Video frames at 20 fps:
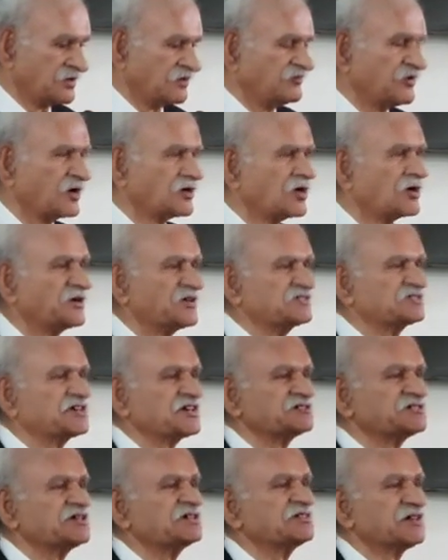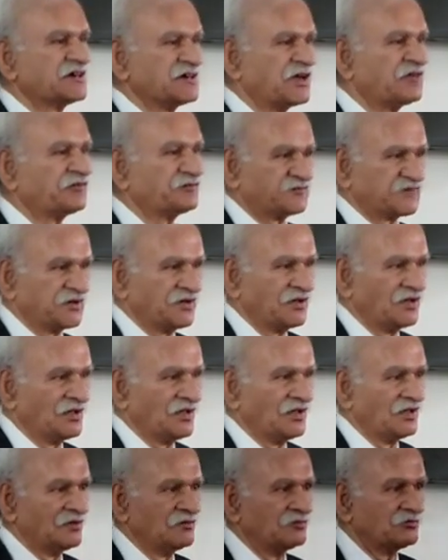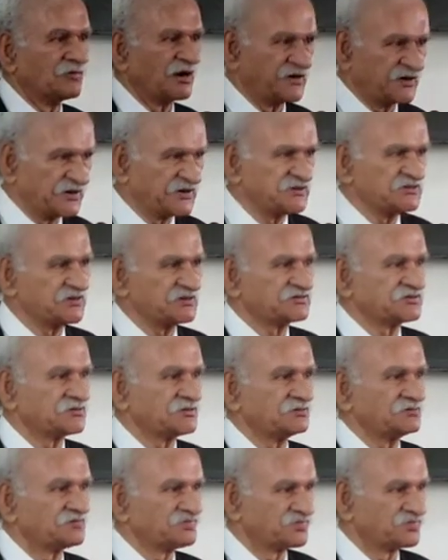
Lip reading: We are not discussing the gift, but it is a